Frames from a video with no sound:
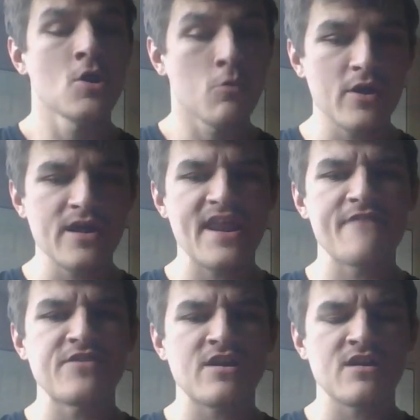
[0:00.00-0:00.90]
Really
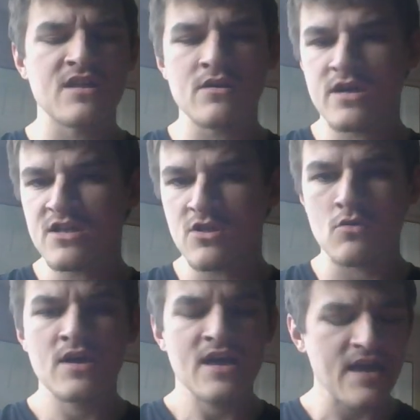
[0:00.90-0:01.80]
nothing he could
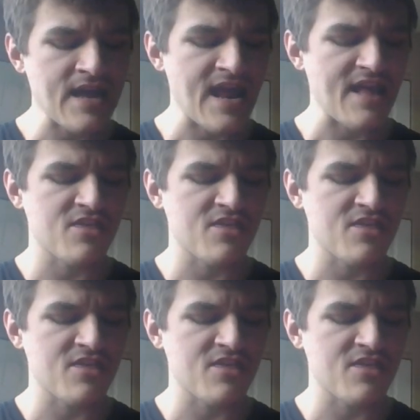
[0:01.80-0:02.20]
do in that